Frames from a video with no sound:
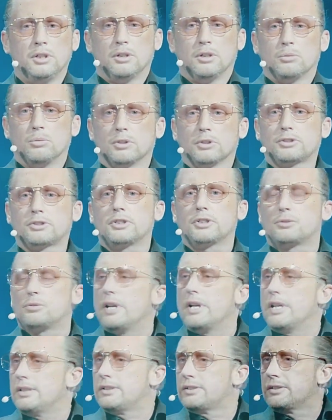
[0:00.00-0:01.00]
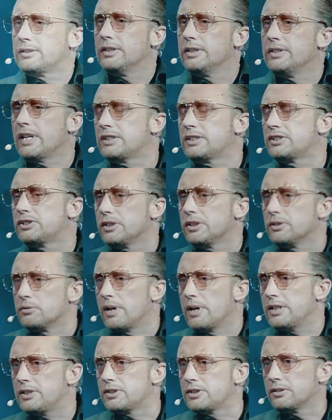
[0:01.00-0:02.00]
was to create the next
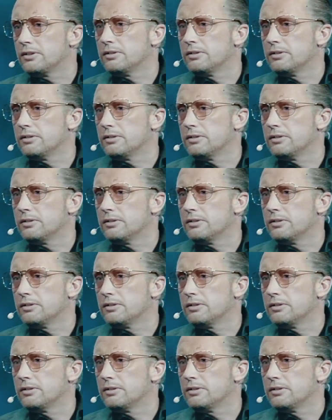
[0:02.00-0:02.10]
generation